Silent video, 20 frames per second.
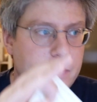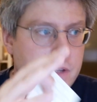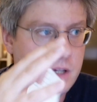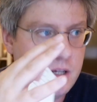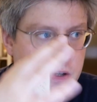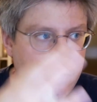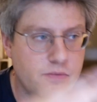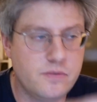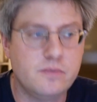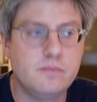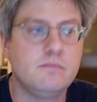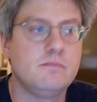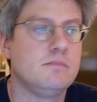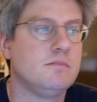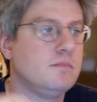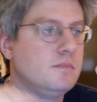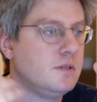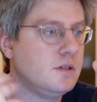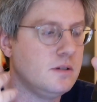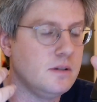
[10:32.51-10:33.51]

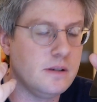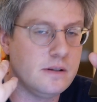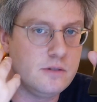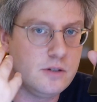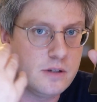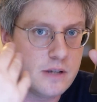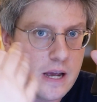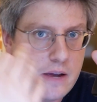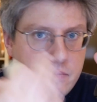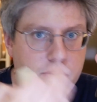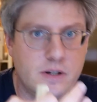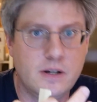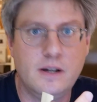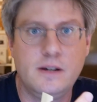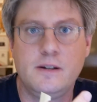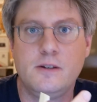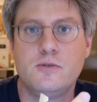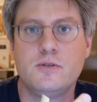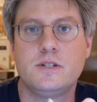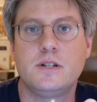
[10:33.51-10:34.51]
Even heavily
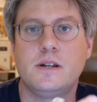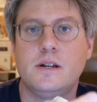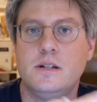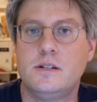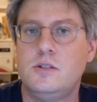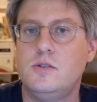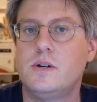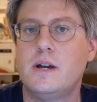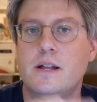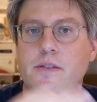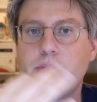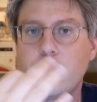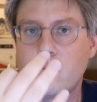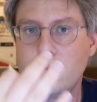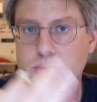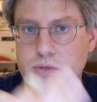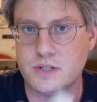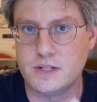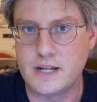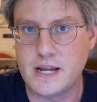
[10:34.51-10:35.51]
using it, you get
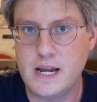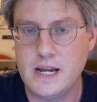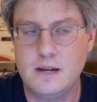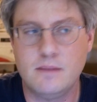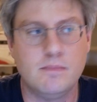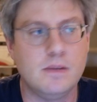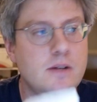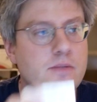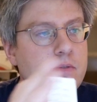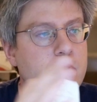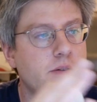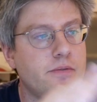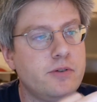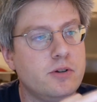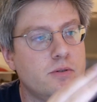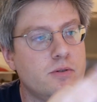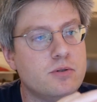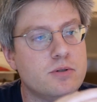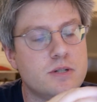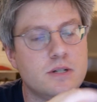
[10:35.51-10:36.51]
through the day, even if
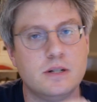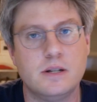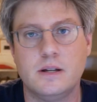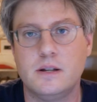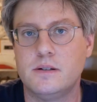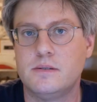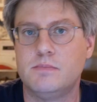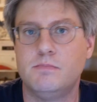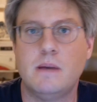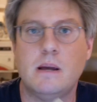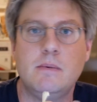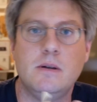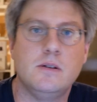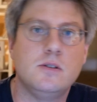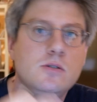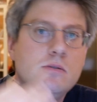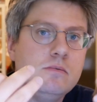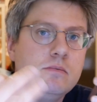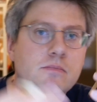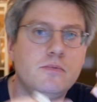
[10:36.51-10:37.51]
you use it as maybe
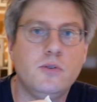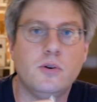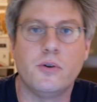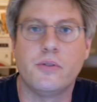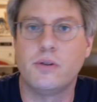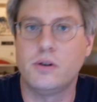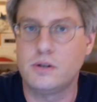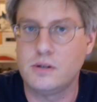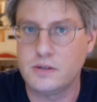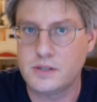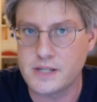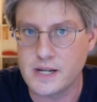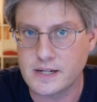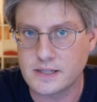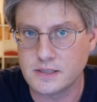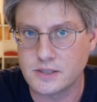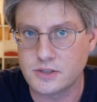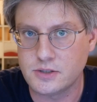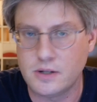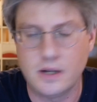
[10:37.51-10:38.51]
for
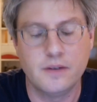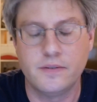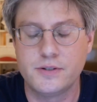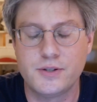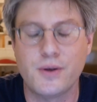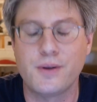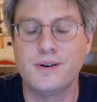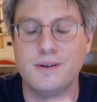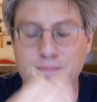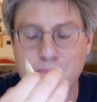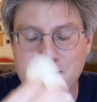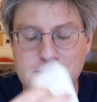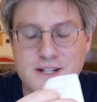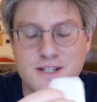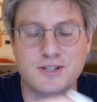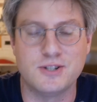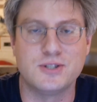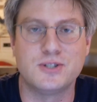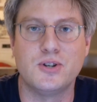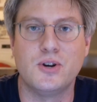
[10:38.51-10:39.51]
30
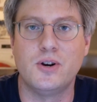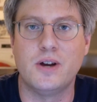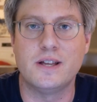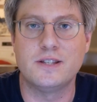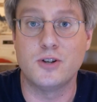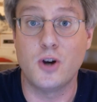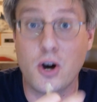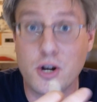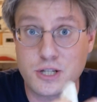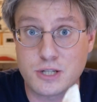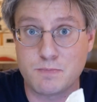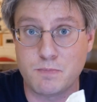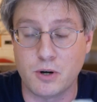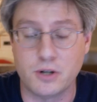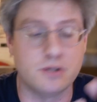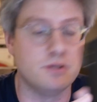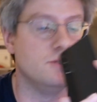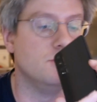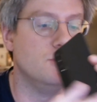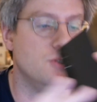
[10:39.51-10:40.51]
minutes or so as a
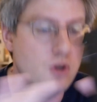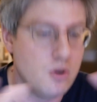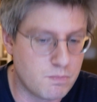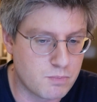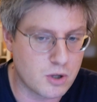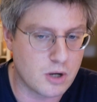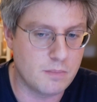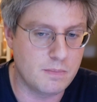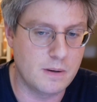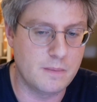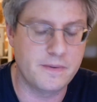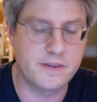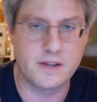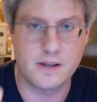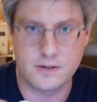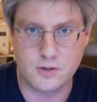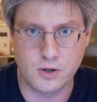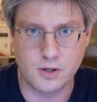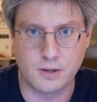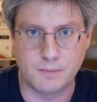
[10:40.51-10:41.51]
hotspot, no problems
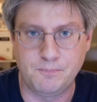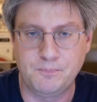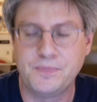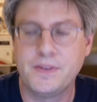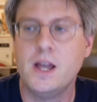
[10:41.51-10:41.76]
at all.